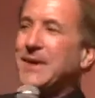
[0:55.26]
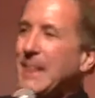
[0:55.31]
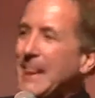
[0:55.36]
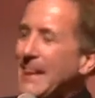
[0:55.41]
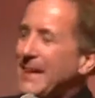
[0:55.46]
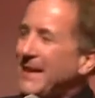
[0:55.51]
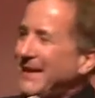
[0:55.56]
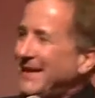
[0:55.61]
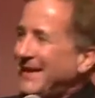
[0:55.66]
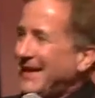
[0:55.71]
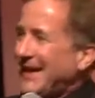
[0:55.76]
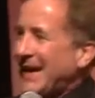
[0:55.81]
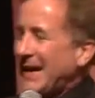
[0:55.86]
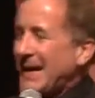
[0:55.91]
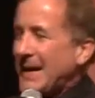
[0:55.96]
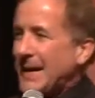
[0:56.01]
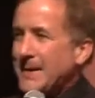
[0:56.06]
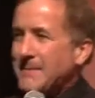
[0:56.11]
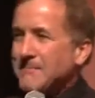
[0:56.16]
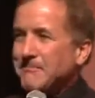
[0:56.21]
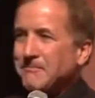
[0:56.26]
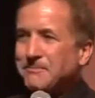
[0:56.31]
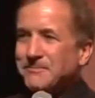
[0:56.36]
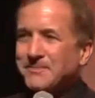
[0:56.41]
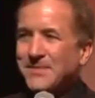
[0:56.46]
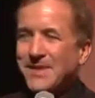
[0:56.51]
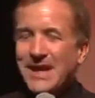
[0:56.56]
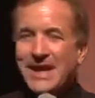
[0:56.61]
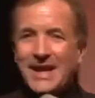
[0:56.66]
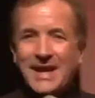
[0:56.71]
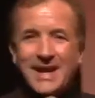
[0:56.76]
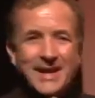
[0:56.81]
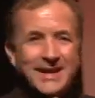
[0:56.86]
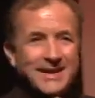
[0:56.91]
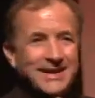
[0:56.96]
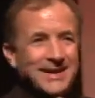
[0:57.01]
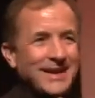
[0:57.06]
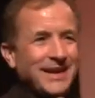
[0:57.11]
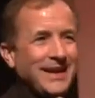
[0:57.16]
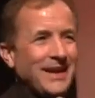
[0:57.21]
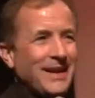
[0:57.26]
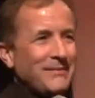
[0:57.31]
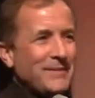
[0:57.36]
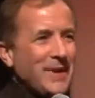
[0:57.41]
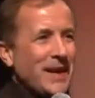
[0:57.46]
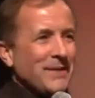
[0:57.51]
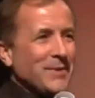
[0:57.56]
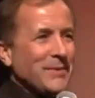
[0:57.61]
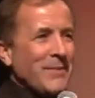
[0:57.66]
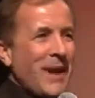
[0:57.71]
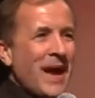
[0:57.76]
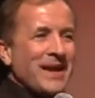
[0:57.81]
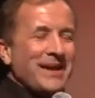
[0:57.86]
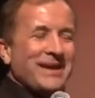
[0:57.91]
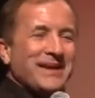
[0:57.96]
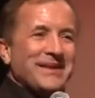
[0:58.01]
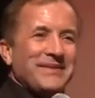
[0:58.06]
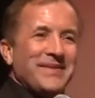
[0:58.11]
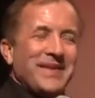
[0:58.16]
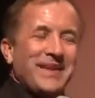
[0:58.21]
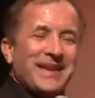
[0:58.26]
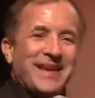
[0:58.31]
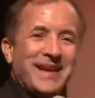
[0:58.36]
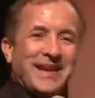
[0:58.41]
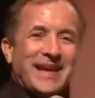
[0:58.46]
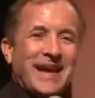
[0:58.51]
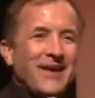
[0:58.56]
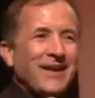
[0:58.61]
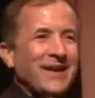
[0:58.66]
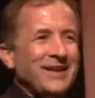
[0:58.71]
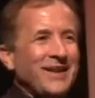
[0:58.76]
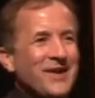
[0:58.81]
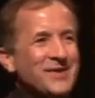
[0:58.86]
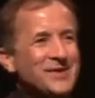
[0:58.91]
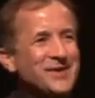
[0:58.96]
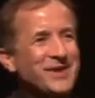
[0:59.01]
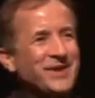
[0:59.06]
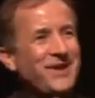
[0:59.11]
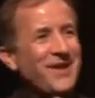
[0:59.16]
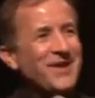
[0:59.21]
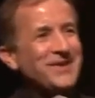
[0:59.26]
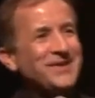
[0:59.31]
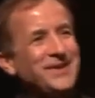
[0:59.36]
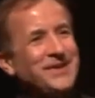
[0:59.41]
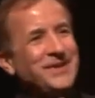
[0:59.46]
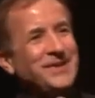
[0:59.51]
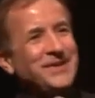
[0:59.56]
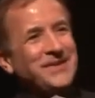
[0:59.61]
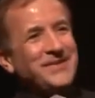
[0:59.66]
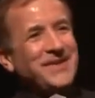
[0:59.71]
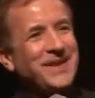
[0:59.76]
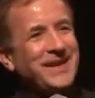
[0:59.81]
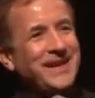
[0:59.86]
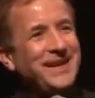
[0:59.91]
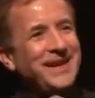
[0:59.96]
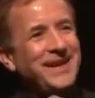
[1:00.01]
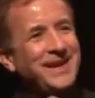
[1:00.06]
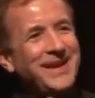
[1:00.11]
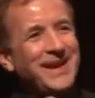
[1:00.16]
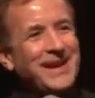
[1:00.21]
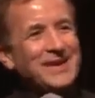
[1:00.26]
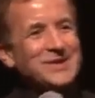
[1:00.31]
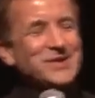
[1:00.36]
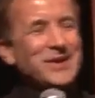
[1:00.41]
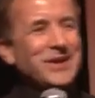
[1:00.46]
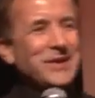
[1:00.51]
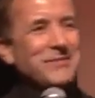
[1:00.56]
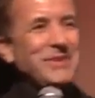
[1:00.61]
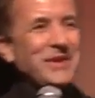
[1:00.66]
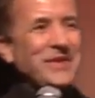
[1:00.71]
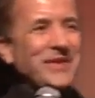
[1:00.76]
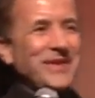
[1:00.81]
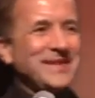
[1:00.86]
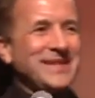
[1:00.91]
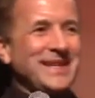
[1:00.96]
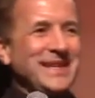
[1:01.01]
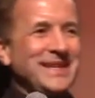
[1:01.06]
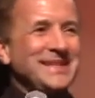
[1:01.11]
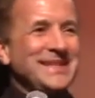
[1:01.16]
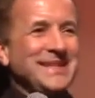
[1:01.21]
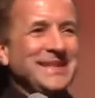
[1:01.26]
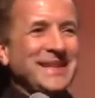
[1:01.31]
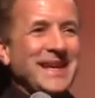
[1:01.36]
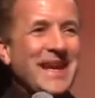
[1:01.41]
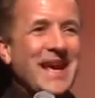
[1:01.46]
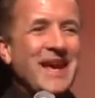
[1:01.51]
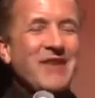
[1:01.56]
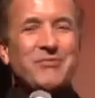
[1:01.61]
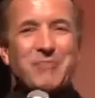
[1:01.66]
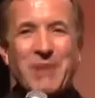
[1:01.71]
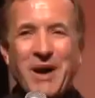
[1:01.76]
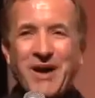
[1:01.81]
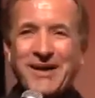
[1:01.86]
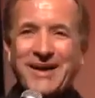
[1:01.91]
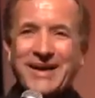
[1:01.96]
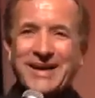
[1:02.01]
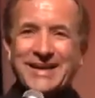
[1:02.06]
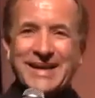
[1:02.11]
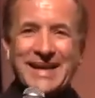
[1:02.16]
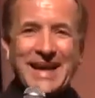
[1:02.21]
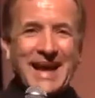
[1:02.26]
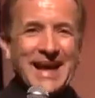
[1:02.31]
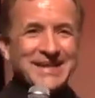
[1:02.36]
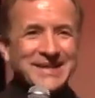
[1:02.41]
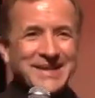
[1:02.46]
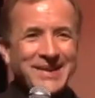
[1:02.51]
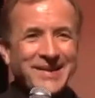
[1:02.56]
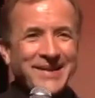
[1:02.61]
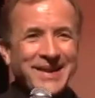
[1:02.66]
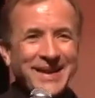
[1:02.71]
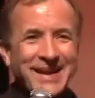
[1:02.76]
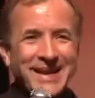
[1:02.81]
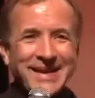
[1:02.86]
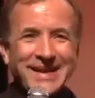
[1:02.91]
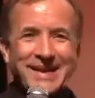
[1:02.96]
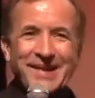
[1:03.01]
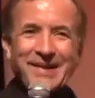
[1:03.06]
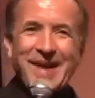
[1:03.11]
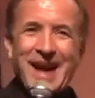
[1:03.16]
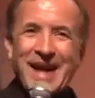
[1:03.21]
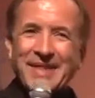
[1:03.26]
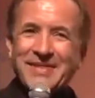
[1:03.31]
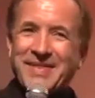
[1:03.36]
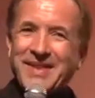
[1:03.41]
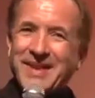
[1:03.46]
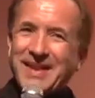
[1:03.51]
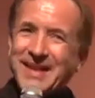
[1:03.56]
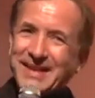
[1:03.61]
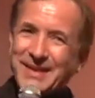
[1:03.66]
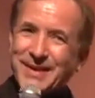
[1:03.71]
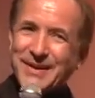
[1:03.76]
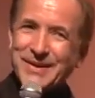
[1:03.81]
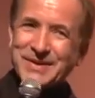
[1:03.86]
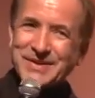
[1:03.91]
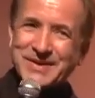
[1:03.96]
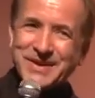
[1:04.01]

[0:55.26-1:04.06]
Anyway. And I'm reminded of the Gary Larson cartoon of the Australopithecines in the cave party, and the guy's going, "You're not the